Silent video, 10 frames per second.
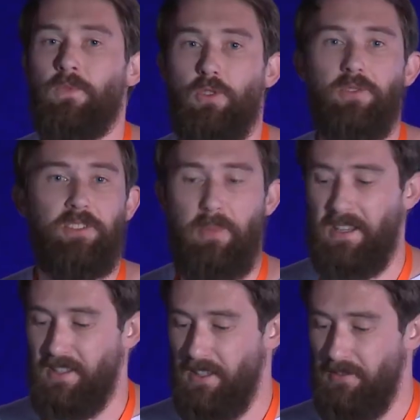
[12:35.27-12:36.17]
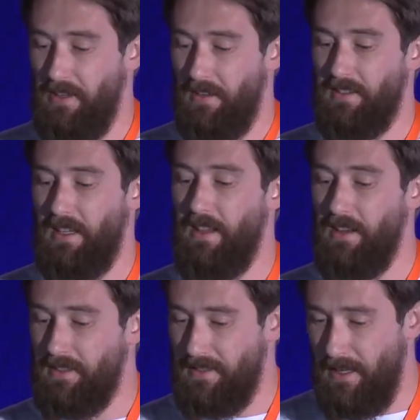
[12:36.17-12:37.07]
to dispatch the event, and that
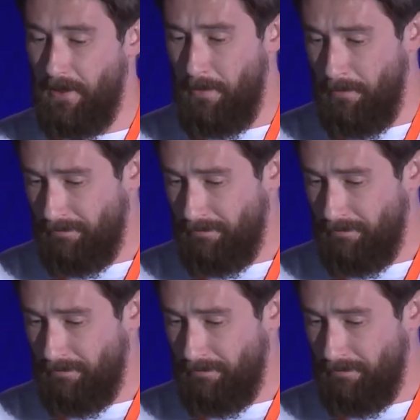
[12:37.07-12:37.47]
is done